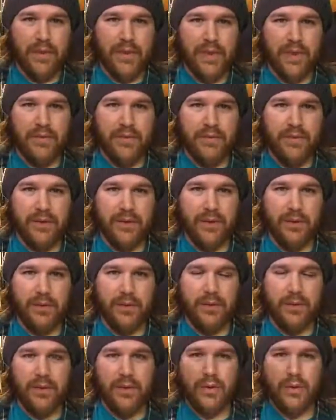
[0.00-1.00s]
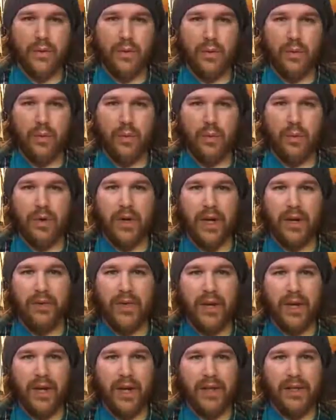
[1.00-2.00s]
If you were not
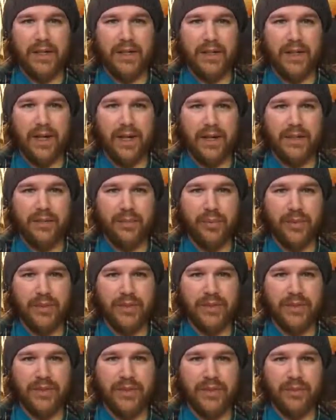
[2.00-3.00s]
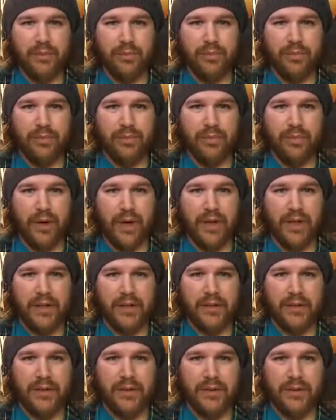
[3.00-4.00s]
reading any of the X books
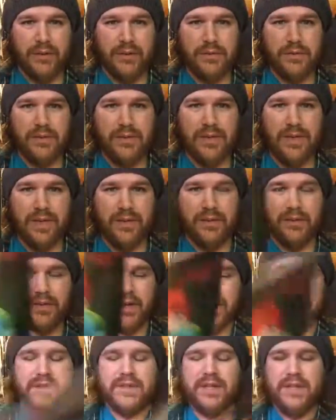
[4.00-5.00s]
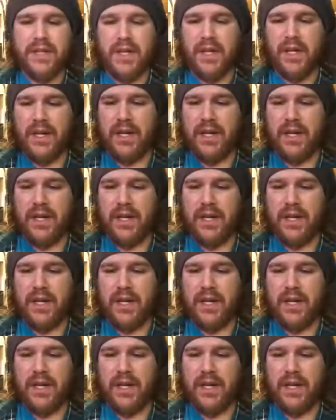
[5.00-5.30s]
prior to Death of X,